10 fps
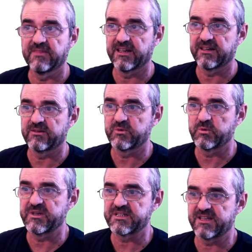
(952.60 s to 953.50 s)
then
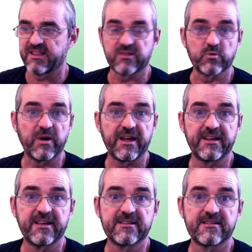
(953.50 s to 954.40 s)
we see that
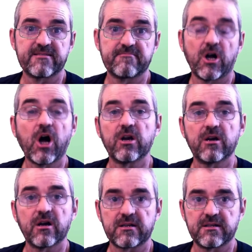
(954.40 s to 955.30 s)
one
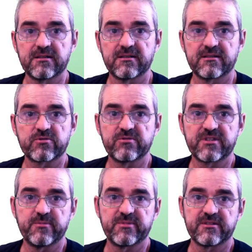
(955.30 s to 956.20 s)
unlucky
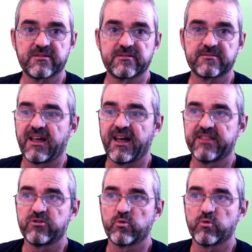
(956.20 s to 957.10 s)
zookeeper
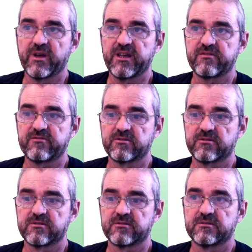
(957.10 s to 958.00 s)
had to wait
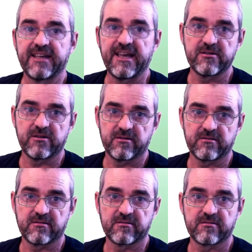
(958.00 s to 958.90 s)
for
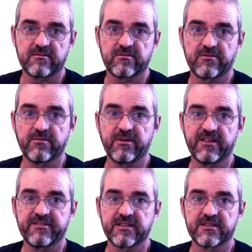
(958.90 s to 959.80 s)
900 rowing
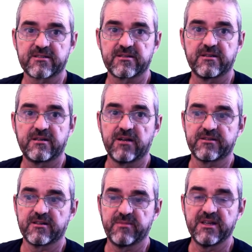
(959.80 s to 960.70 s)
events
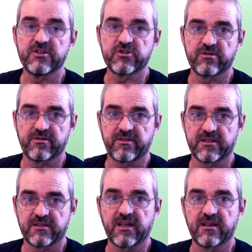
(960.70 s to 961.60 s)
until being sure
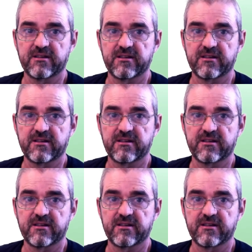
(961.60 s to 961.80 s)
that tiger